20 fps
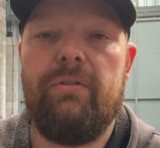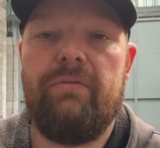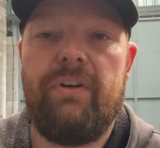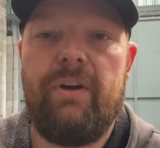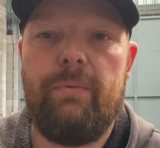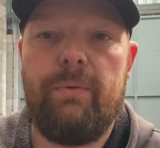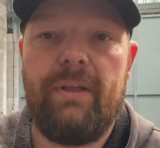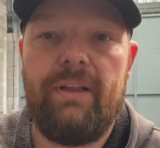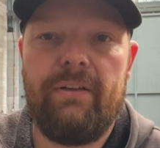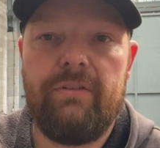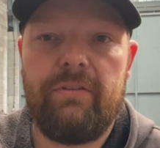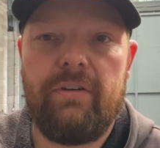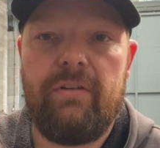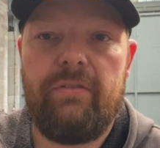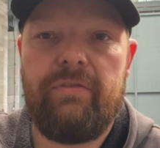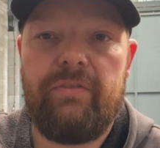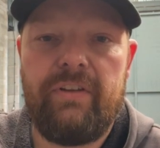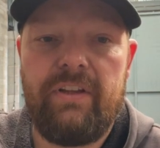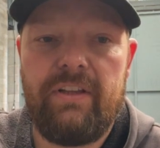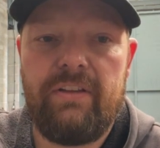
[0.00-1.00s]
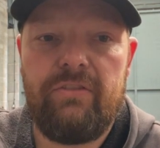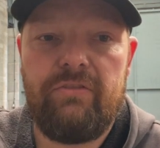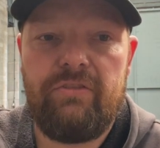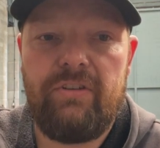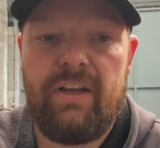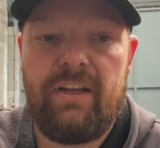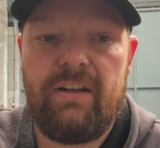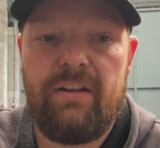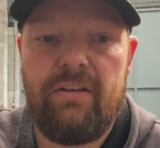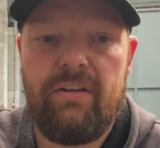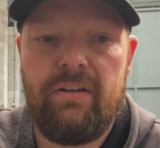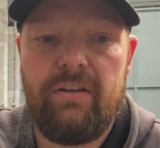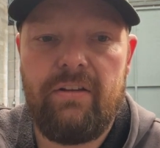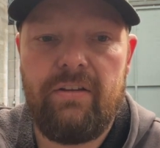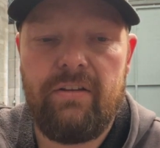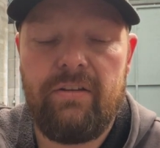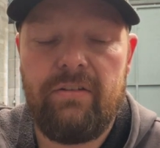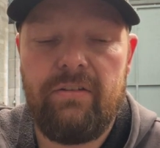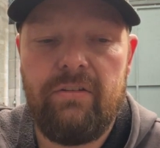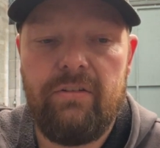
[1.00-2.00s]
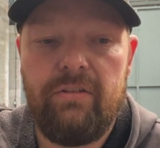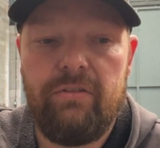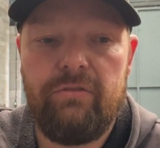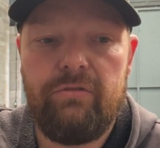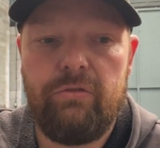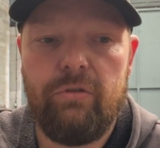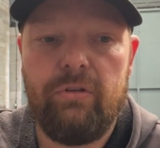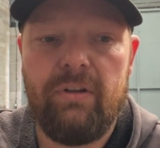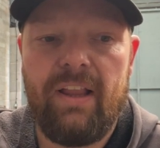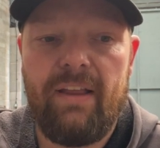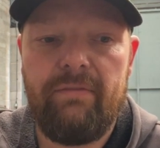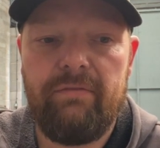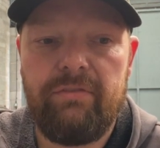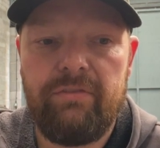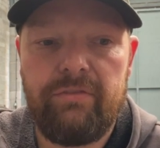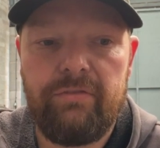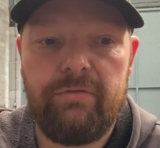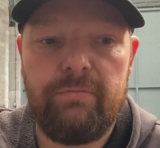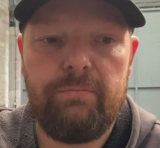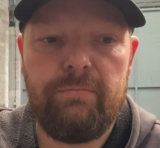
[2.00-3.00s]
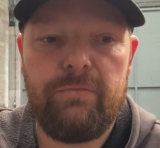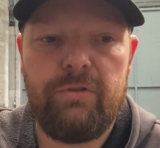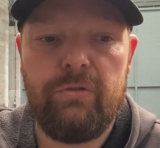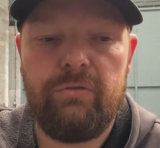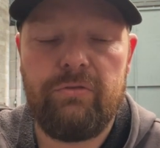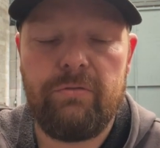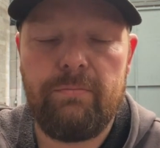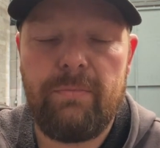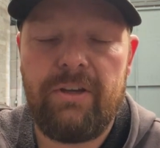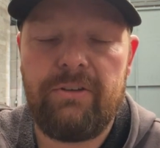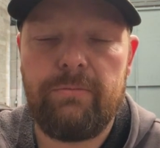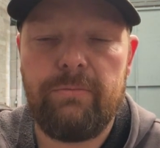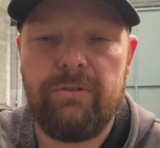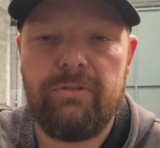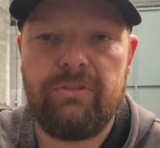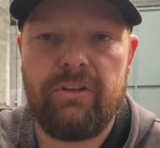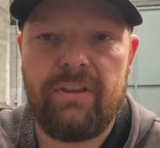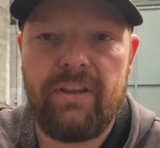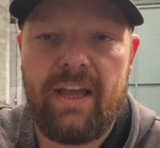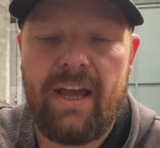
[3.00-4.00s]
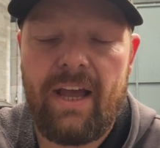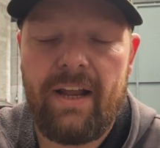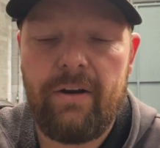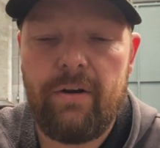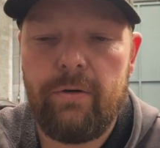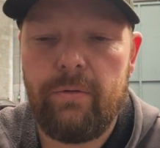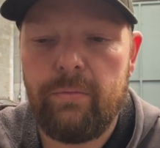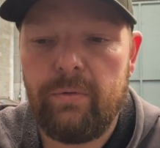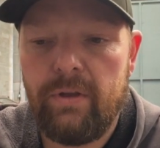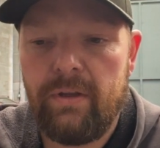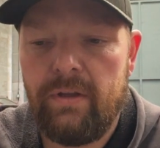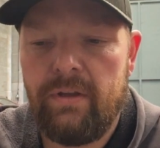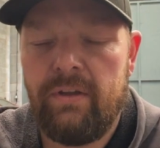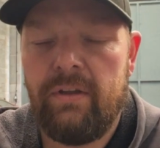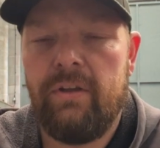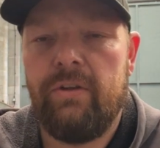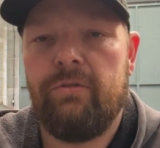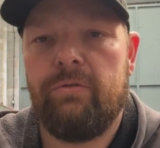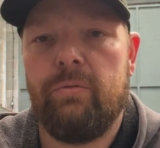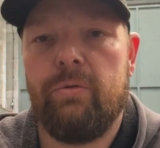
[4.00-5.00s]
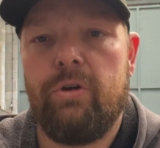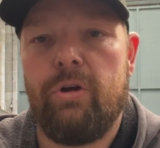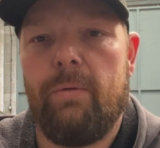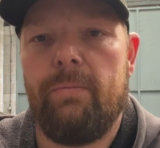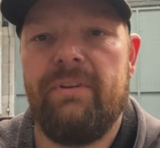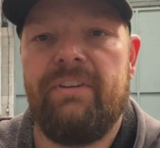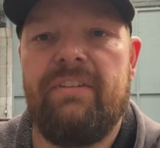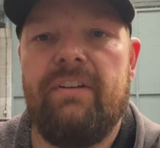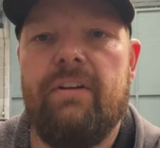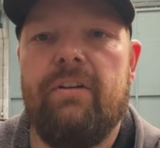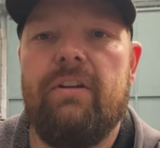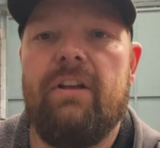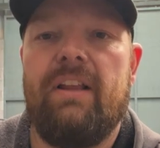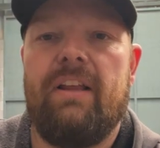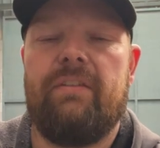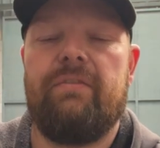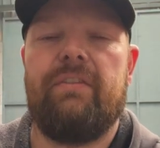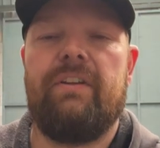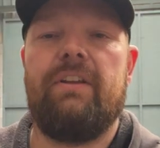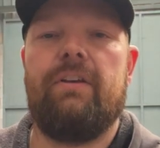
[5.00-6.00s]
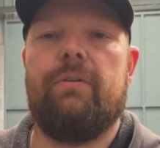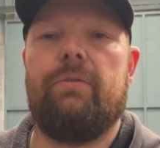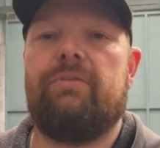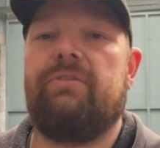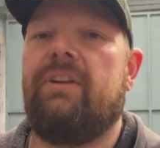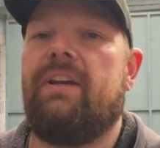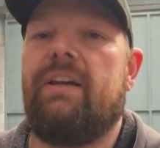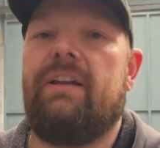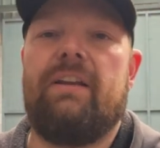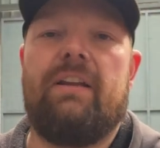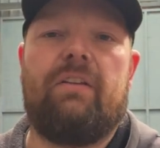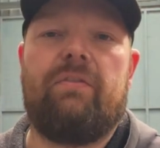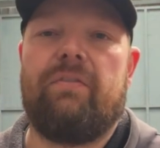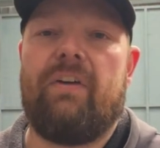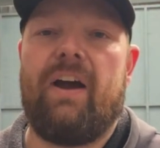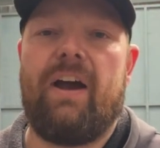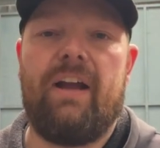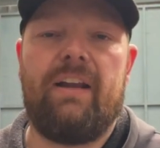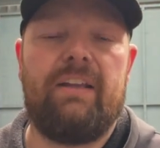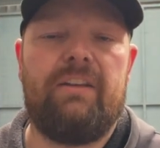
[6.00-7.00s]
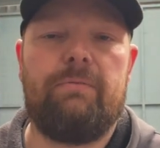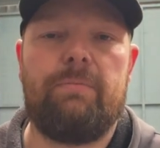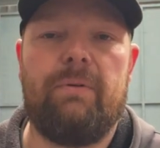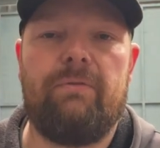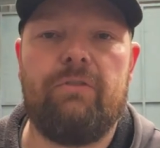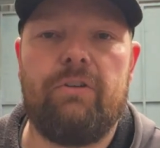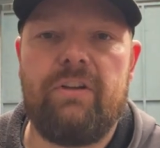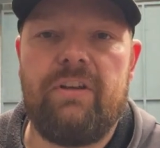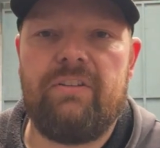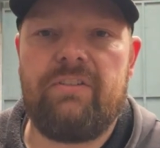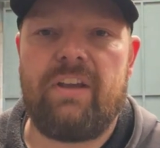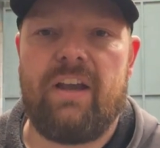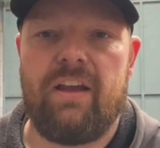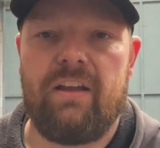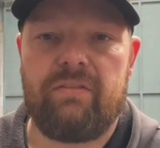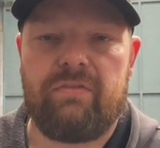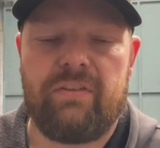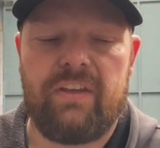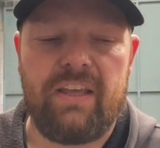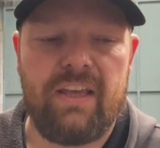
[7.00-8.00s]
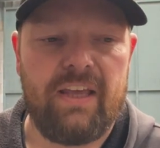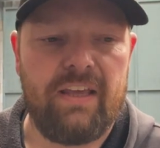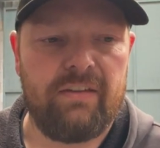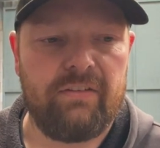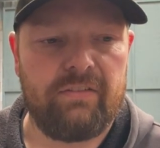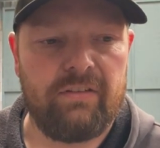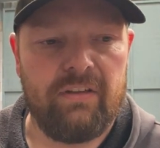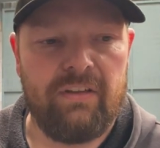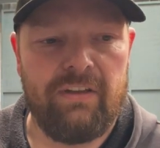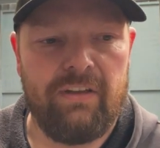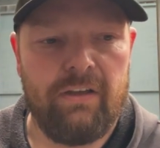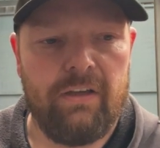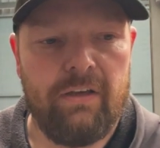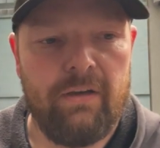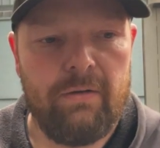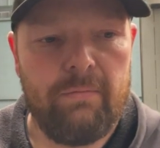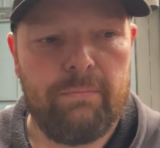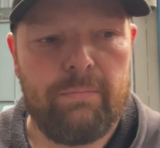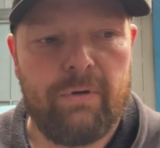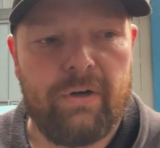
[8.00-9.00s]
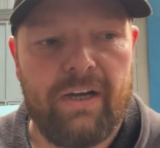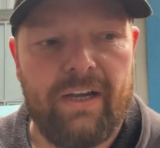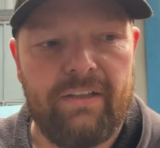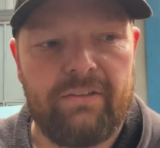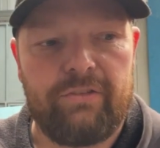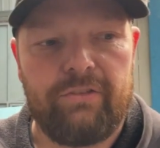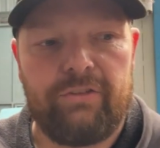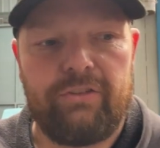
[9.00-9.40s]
rear wheels off and check the stud length, do some measurements on that. I know someone commented on the last video saying it's fine, he's been running his cars for years, but I'd